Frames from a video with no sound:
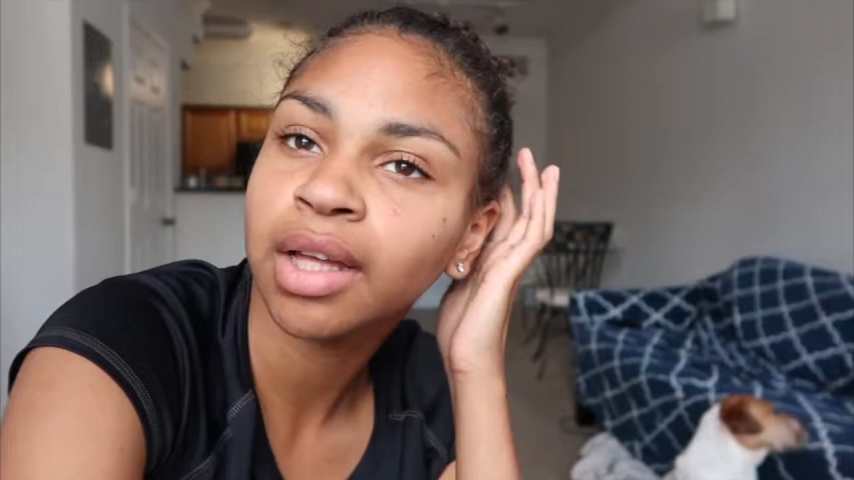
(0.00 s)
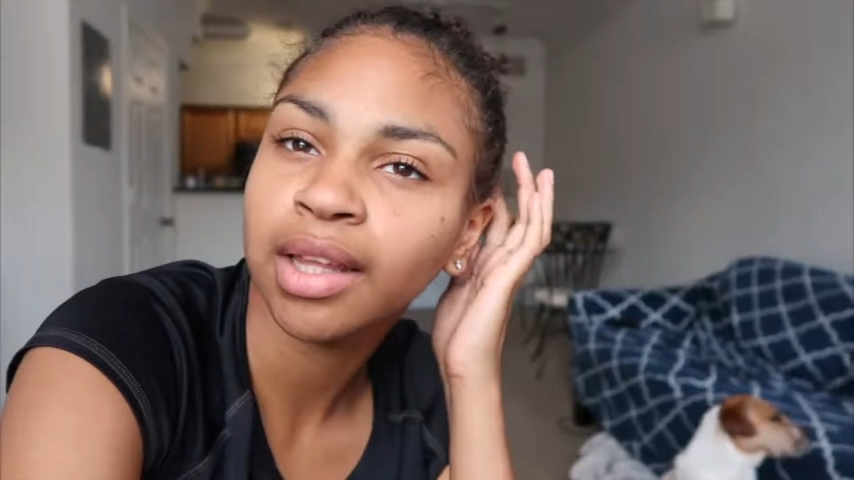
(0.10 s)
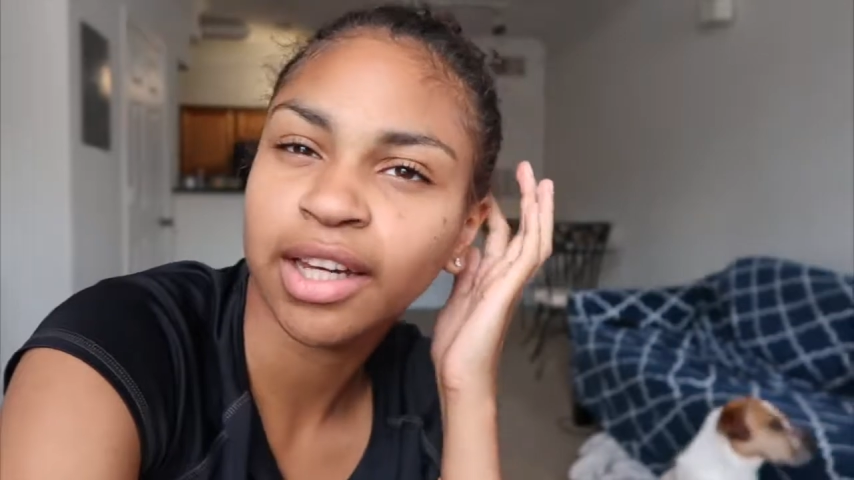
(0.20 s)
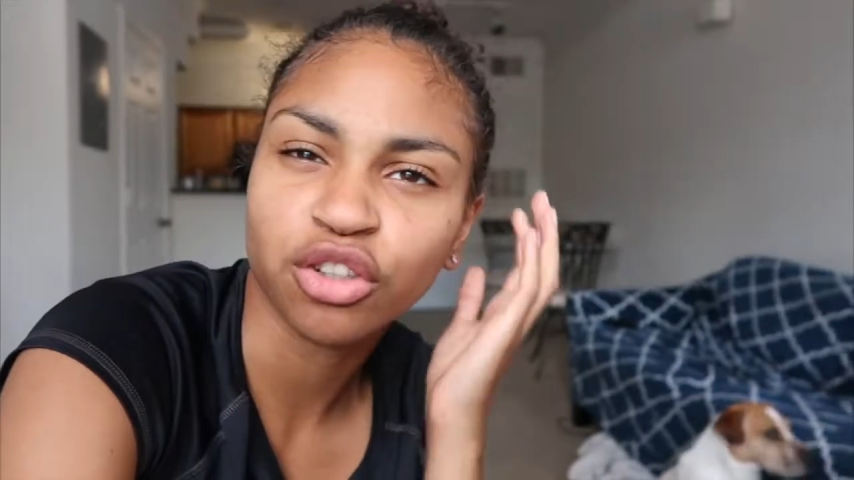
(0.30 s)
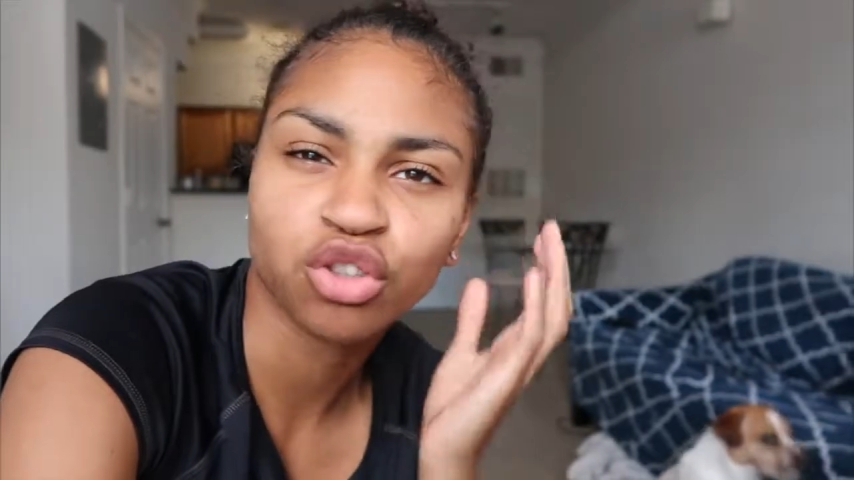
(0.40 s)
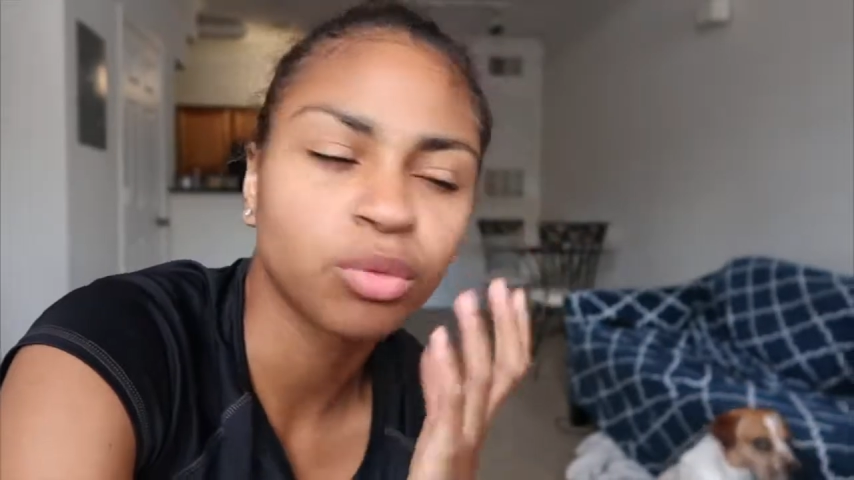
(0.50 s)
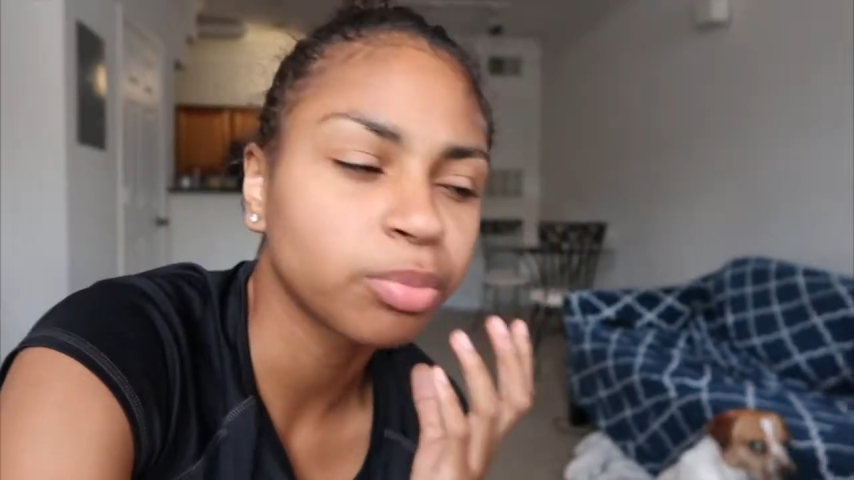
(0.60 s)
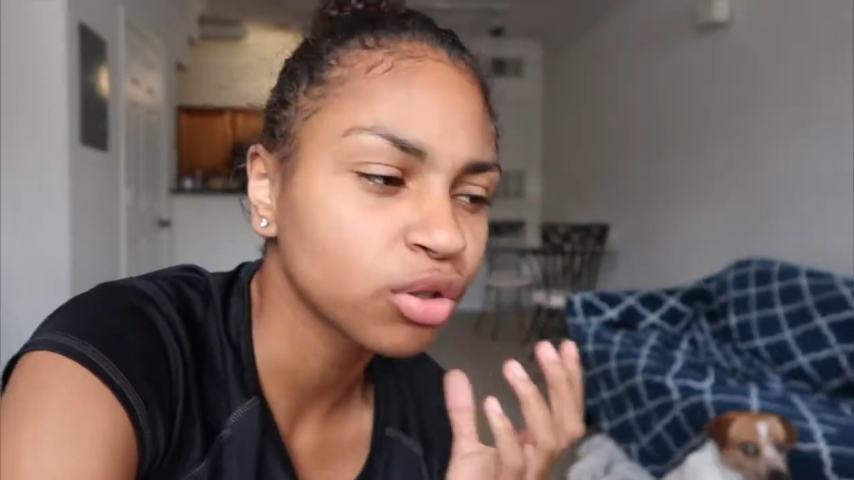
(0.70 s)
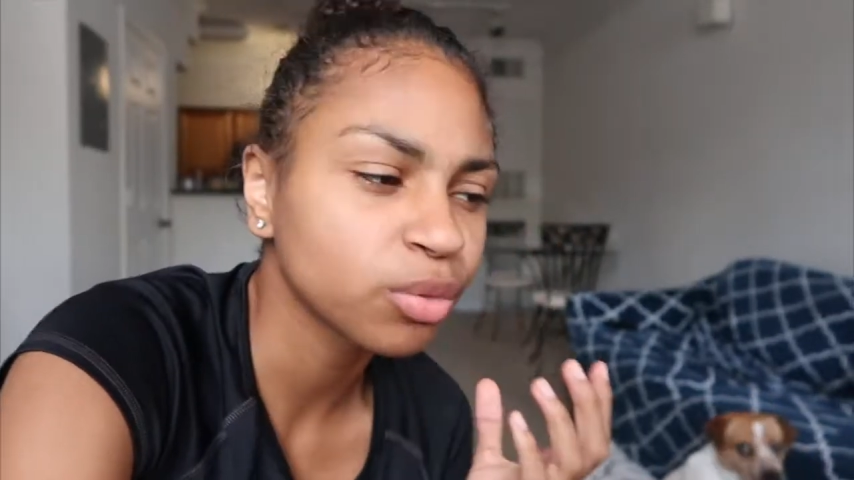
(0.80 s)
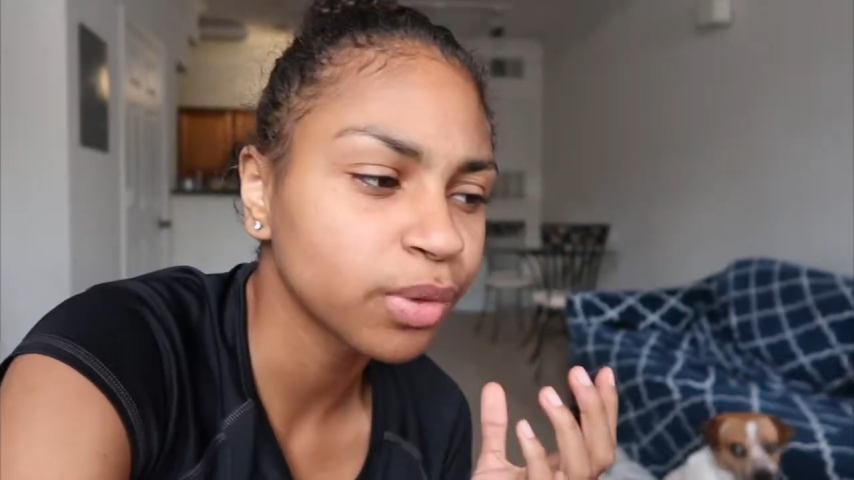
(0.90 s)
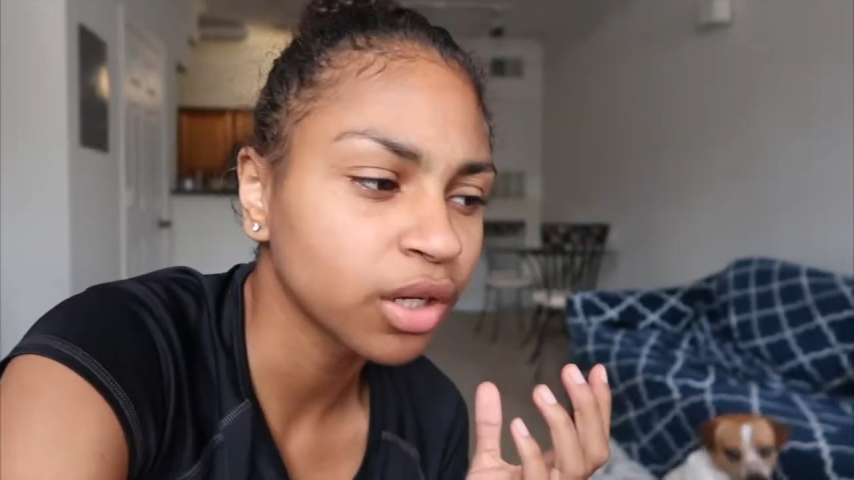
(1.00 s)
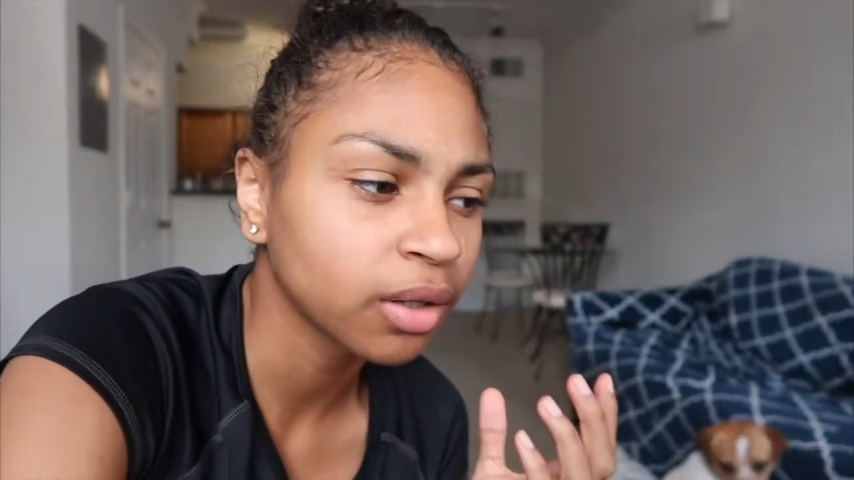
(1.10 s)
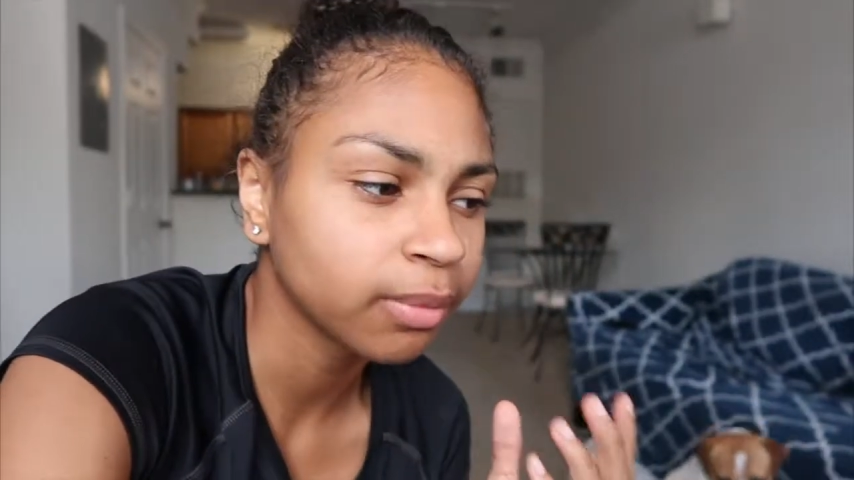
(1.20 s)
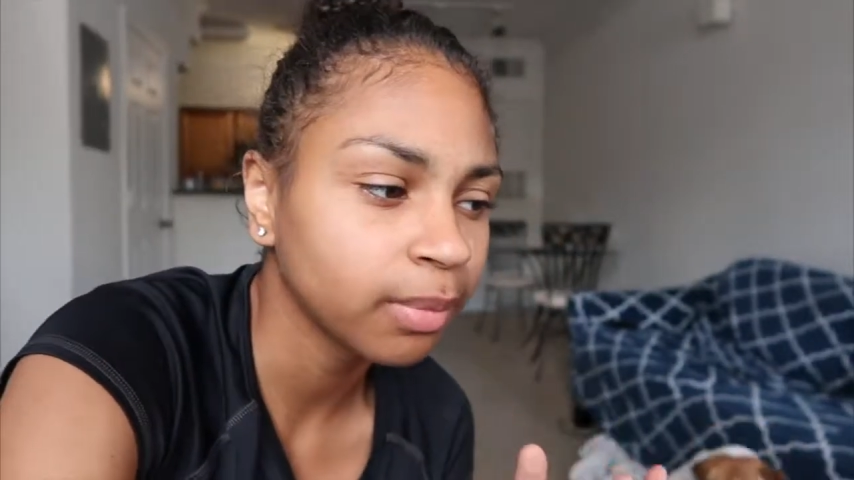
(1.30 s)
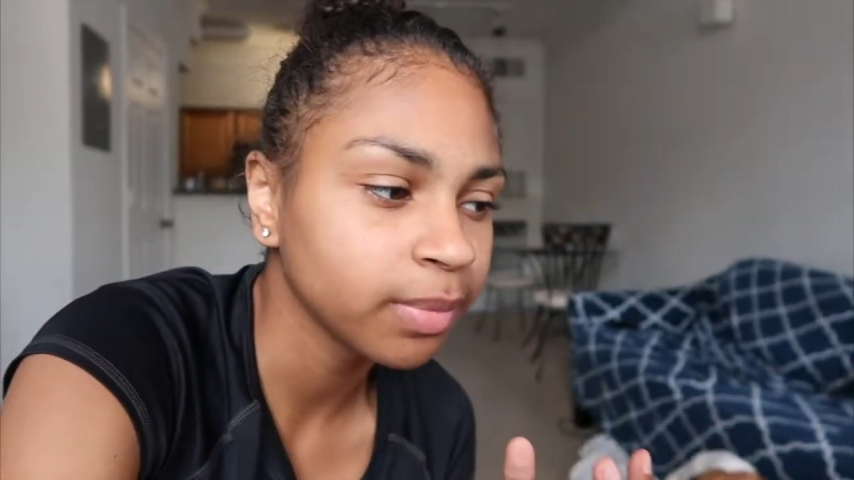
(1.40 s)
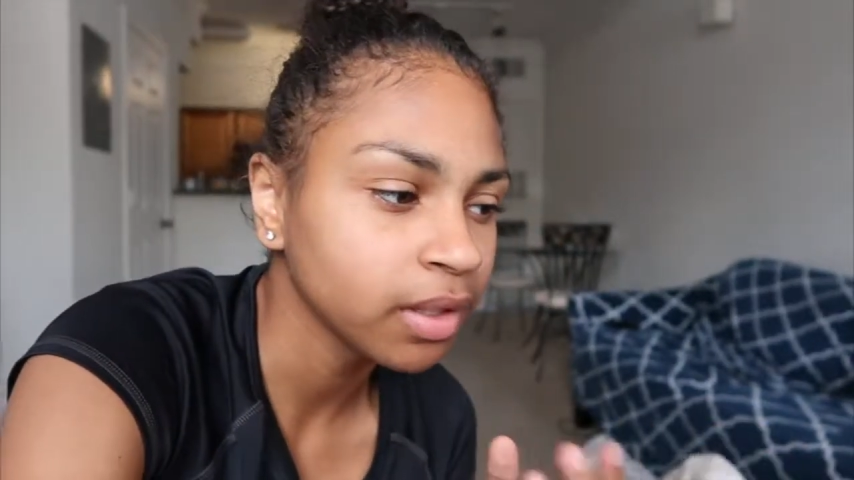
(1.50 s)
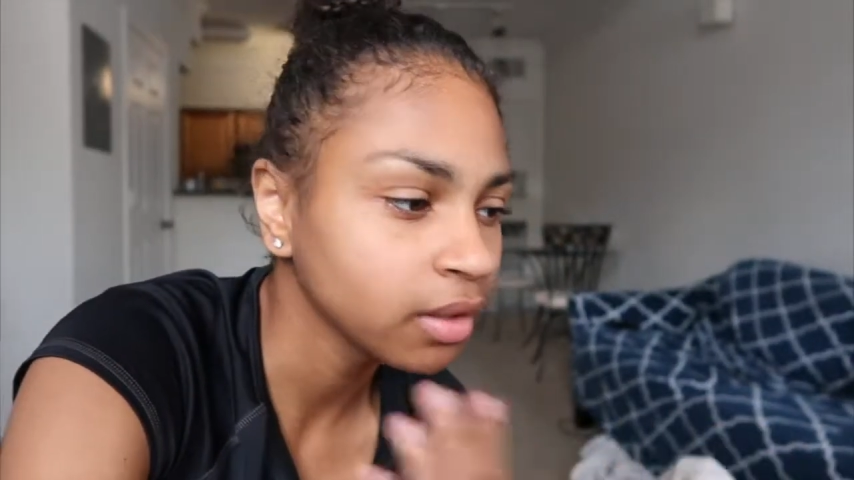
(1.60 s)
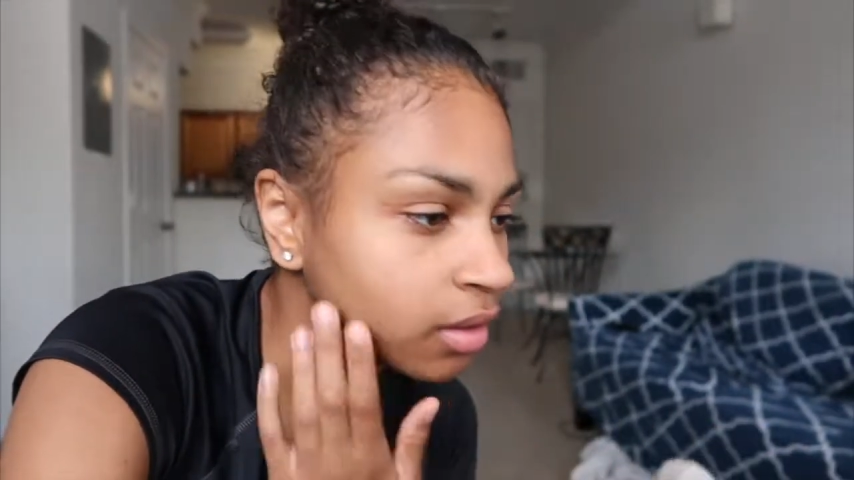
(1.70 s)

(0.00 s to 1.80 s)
not like a super super young puppy.